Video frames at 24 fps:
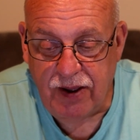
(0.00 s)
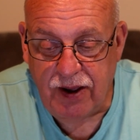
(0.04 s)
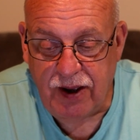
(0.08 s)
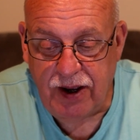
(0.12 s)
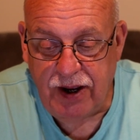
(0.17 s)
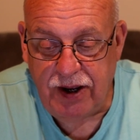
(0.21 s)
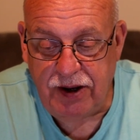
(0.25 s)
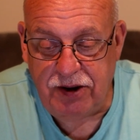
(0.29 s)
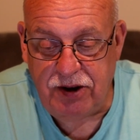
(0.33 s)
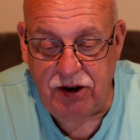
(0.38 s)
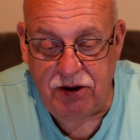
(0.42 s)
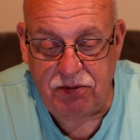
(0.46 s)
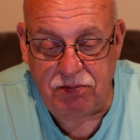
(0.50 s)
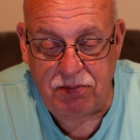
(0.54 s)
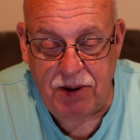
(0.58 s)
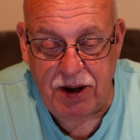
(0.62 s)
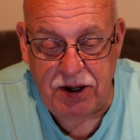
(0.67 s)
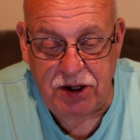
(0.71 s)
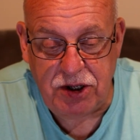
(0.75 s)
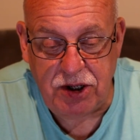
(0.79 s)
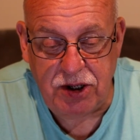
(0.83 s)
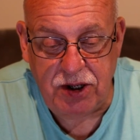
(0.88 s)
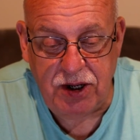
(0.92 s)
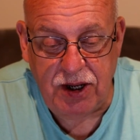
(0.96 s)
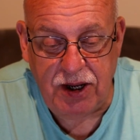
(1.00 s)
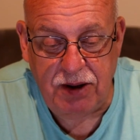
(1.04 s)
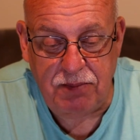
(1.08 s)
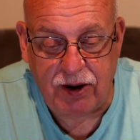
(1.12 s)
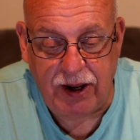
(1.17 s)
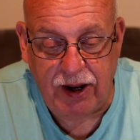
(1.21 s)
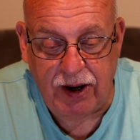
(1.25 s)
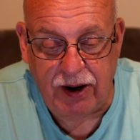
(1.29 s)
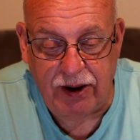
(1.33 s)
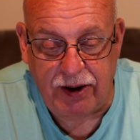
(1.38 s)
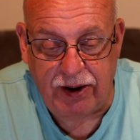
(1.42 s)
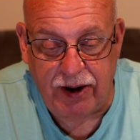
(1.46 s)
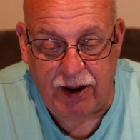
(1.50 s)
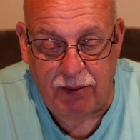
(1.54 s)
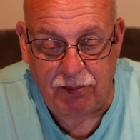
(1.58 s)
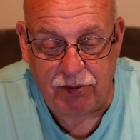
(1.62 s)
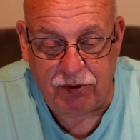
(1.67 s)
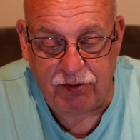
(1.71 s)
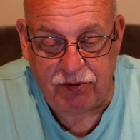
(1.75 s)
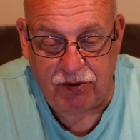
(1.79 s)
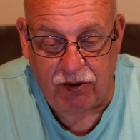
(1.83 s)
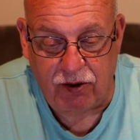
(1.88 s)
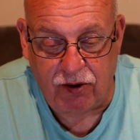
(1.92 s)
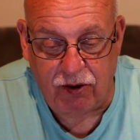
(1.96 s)
It is measured in kilograms
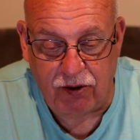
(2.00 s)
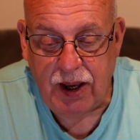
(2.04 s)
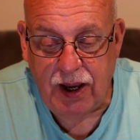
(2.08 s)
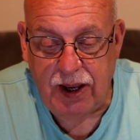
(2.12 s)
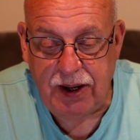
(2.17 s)
force